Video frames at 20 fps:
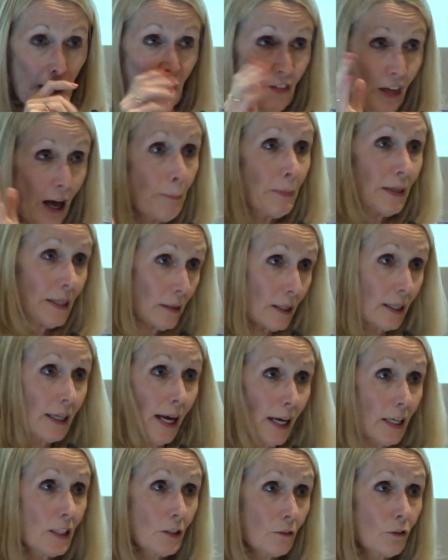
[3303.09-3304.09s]
That being the
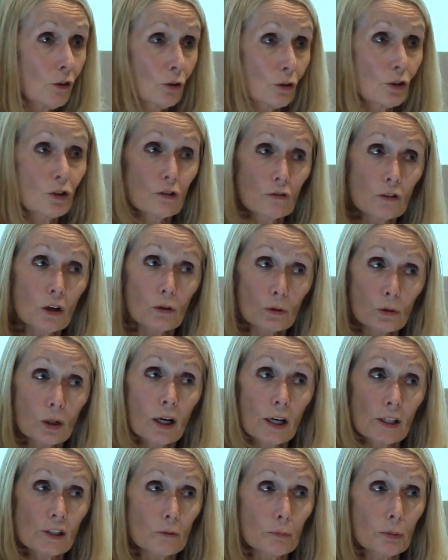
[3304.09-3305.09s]
case, of course, you've got all
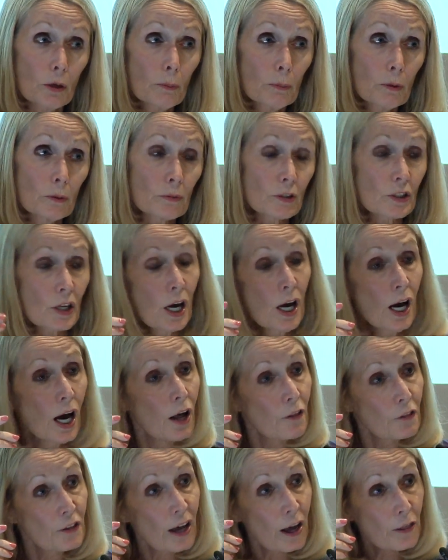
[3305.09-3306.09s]
kinds of problems.
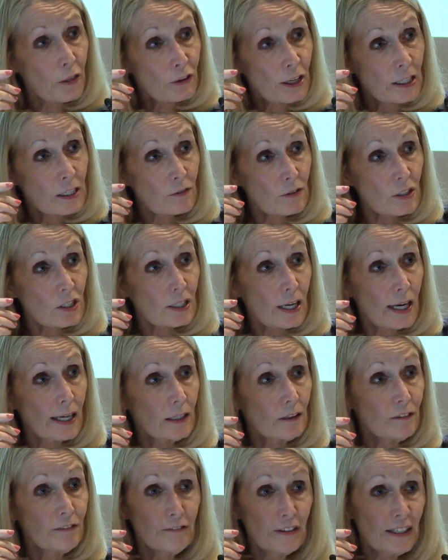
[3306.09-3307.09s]
At the other end of the
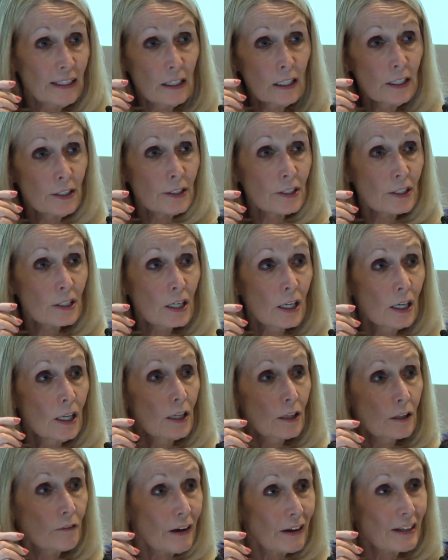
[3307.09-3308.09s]
scale, Finland,
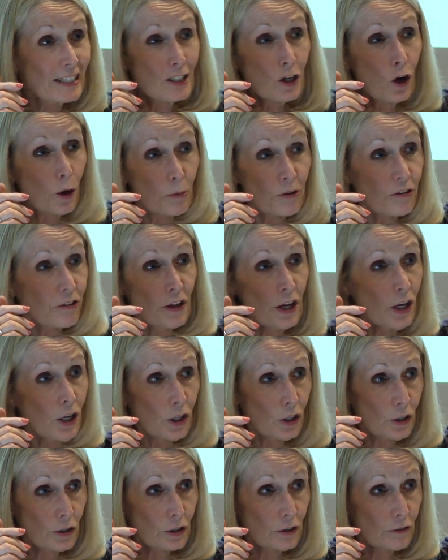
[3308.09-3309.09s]
the very top
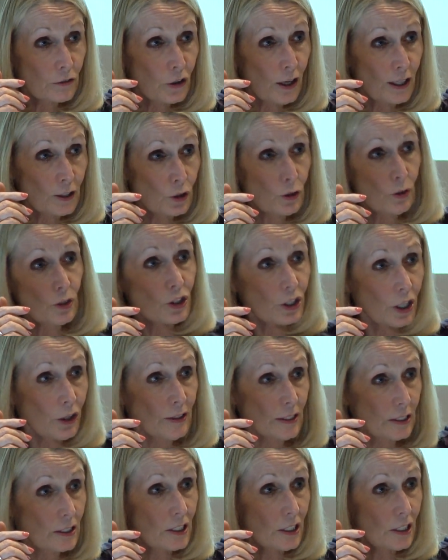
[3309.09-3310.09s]
third of graduates go
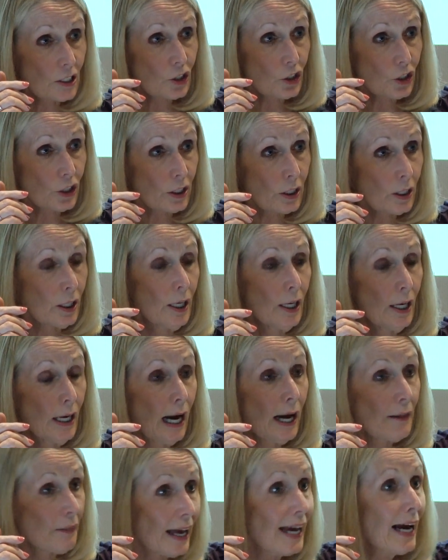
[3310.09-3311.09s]
into teaching
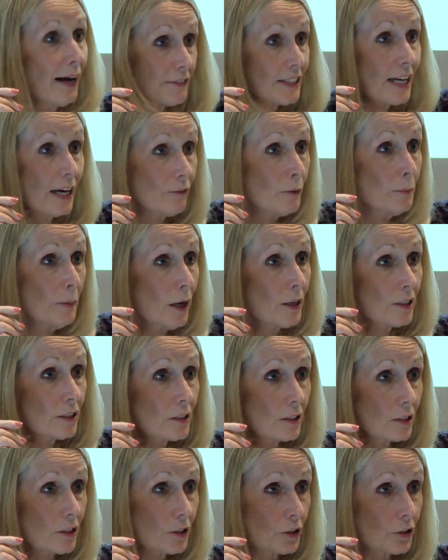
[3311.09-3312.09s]
and they have to have a
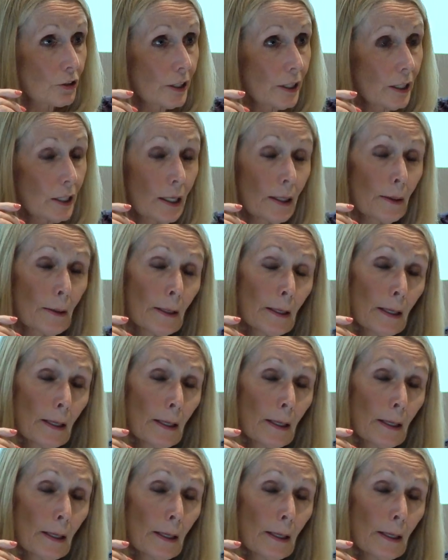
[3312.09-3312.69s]
master's degree.